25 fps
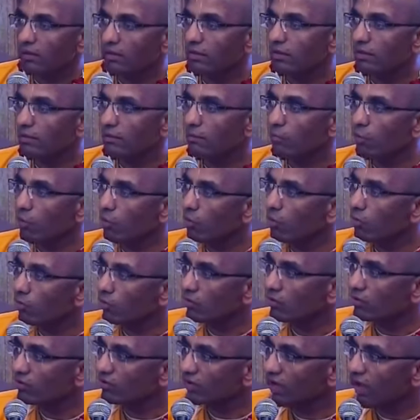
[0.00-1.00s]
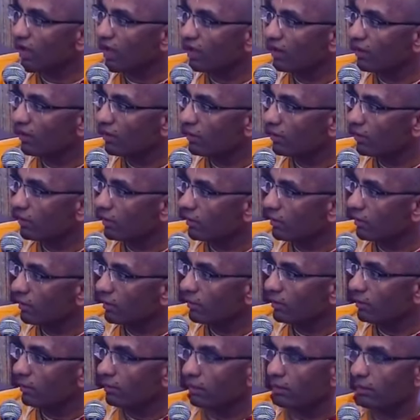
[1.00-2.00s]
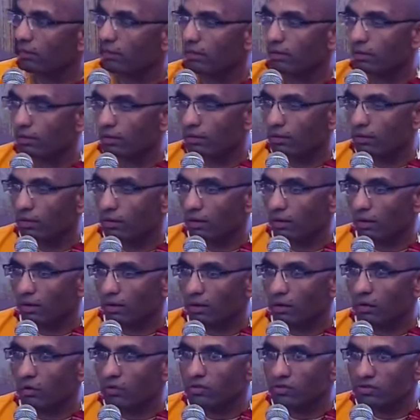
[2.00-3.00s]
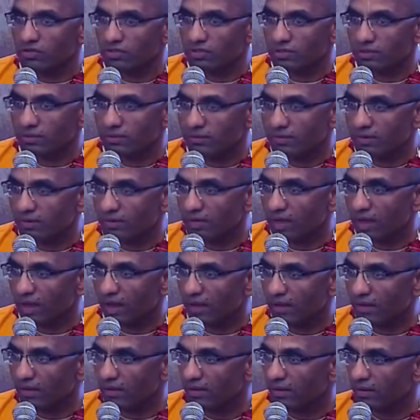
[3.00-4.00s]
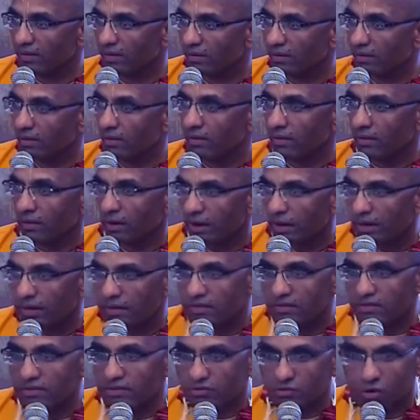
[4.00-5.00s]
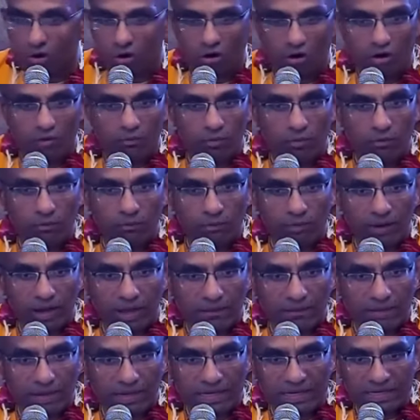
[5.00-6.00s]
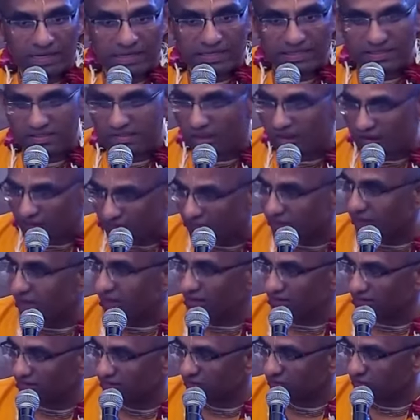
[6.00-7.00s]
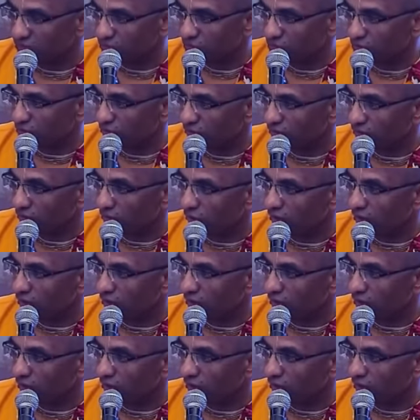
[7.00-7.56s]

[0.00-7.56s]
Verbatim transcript: The modes are a concept that is talked about primarily in the Sankhya school of